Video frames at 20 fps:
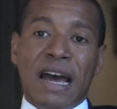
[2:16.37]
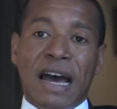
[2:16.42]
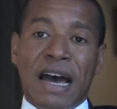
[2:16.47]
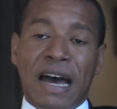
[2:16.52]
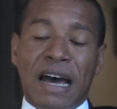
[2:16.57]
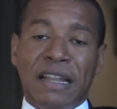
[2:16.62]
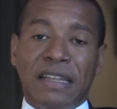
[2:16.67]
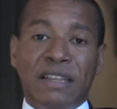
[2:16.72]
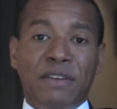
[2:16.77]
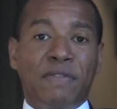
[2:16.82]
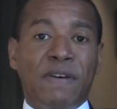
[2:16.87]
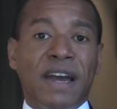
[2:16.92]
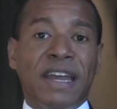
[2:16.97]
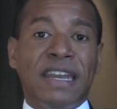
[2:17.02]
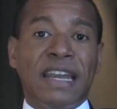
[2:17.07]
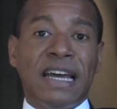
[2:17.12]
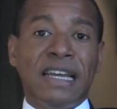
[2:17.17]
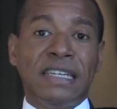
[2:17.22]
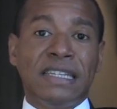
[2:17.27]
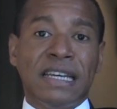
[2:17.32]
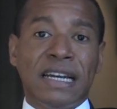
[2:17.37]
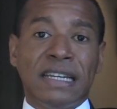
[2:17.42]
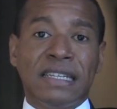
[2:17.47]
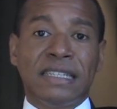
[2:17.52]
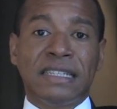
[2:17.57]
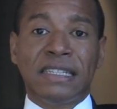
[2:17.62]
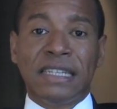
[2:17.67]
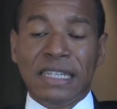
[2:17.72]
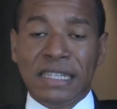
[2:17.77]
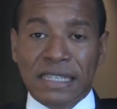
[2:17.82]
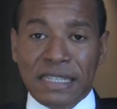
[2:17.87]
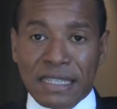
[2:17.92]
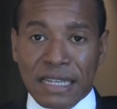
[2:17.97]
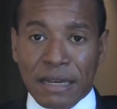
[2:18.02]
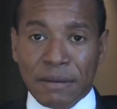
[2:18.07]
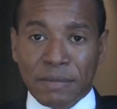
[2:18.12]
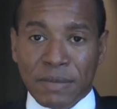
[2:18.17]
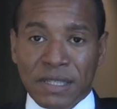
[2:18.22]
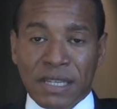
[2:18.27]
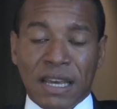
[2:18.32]
and the financial
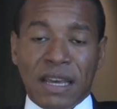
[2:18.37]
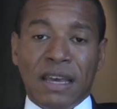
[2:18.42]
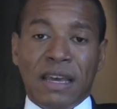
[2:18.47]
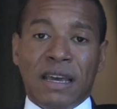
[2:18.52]
systems